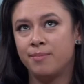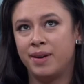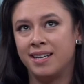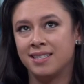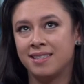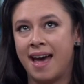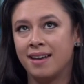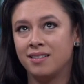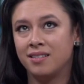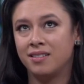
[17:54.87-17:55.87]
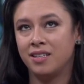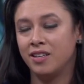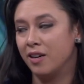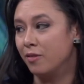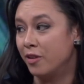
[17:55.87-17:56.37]
but is that,
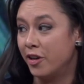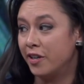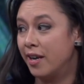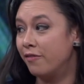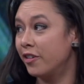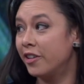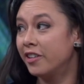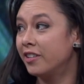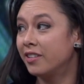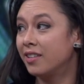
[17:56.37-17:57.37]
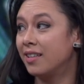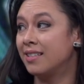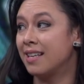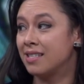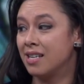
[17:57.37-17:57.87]
good enough for her?
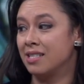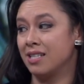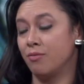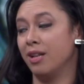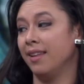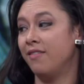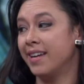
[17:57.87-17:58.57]
Is this what living